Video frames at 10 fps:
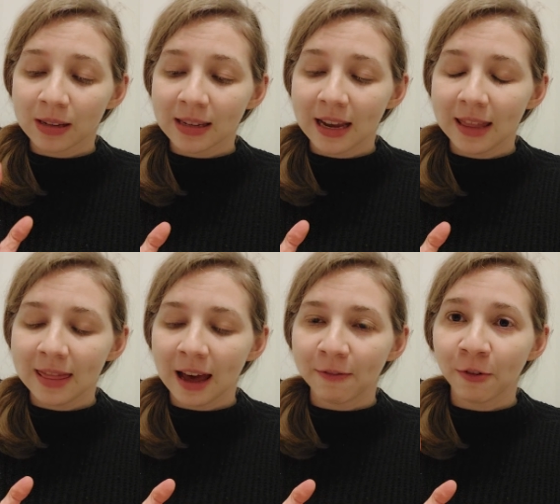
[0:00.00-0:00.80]
say
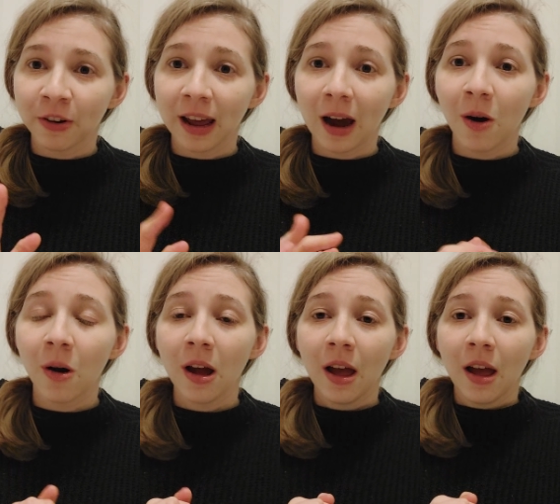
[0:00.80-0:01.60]
that for now.